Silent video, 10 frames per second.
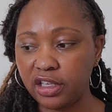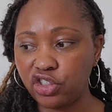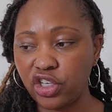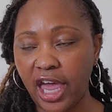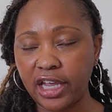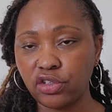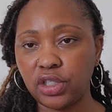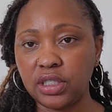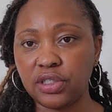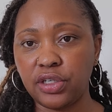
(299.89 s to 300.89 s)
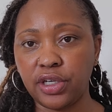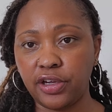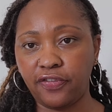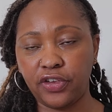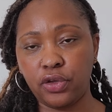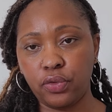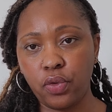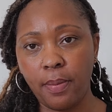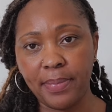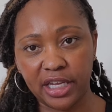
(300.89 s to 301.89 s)
she actually took a few
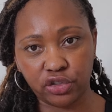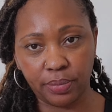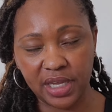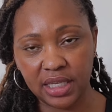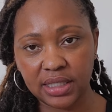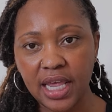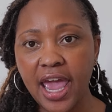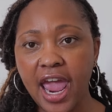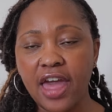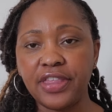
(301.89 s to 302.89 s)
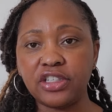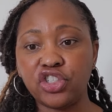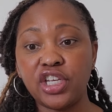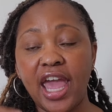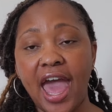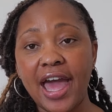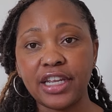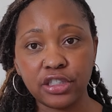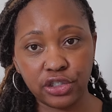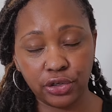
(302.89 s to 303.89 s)
measurements and then she
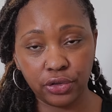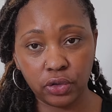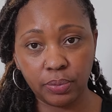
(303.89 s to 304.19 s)
added 2